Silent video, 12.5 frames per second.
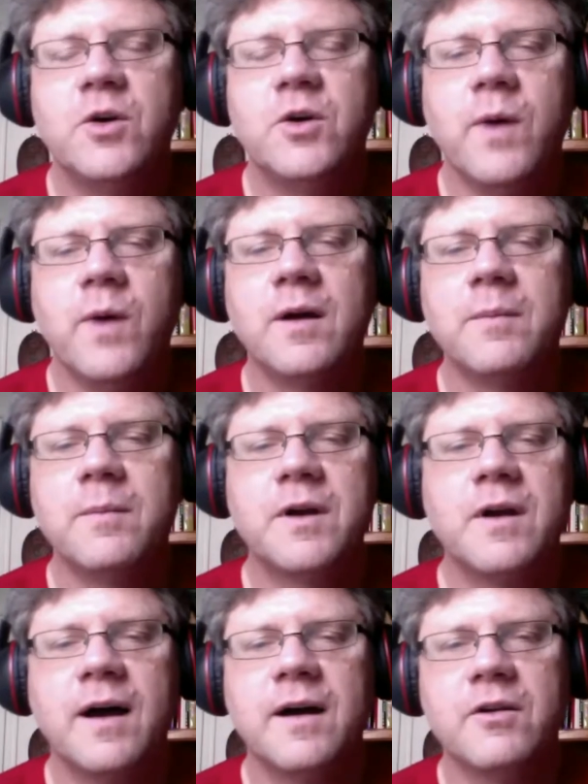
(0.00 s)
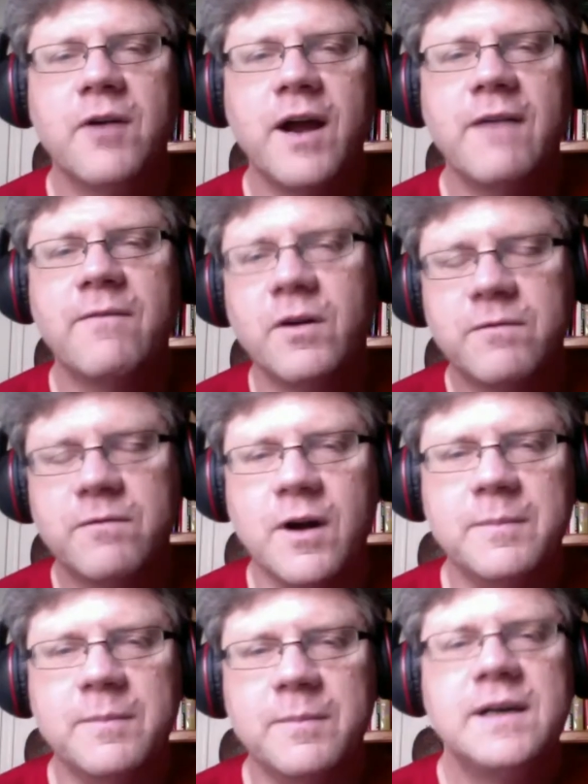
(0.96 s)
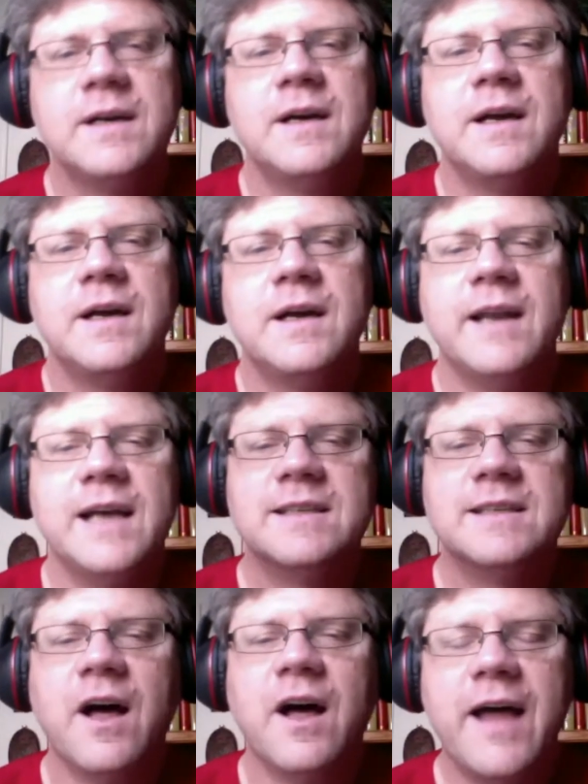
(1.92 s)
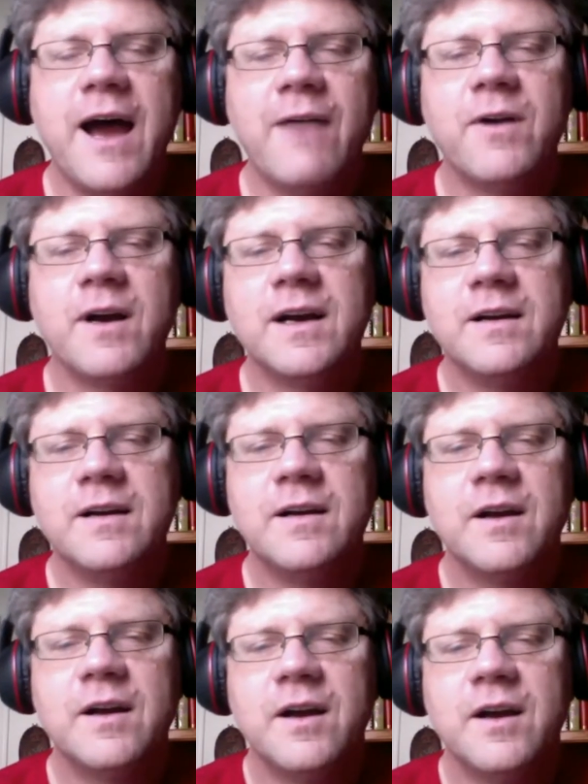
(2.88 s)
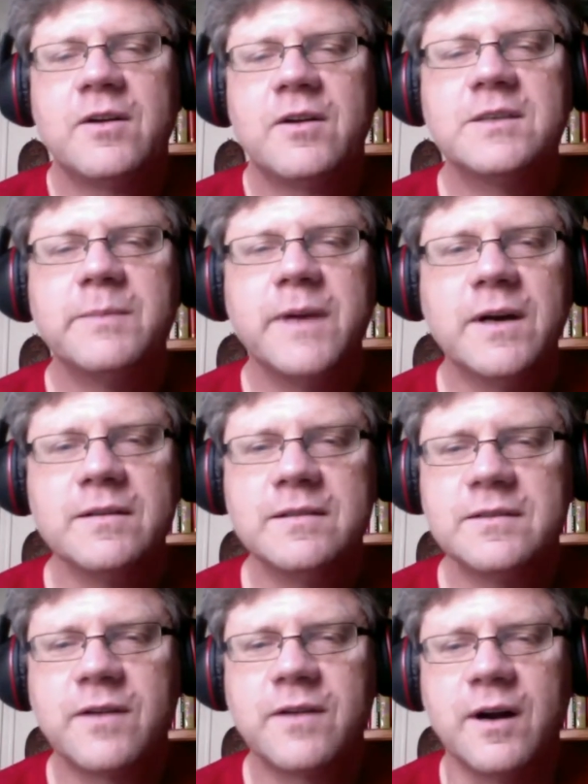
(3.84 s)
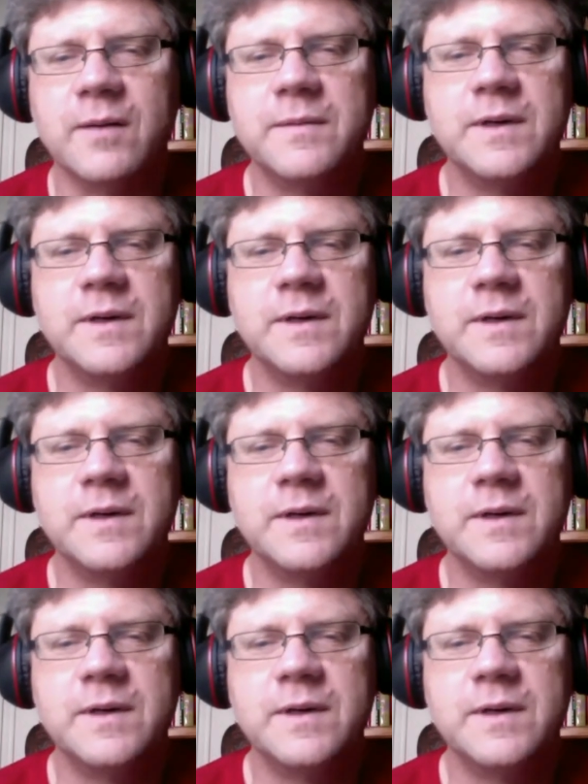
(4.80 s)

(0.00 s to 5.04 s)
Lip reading: welcome Greg Volk from Knysna, South Africa, Chris Milnes from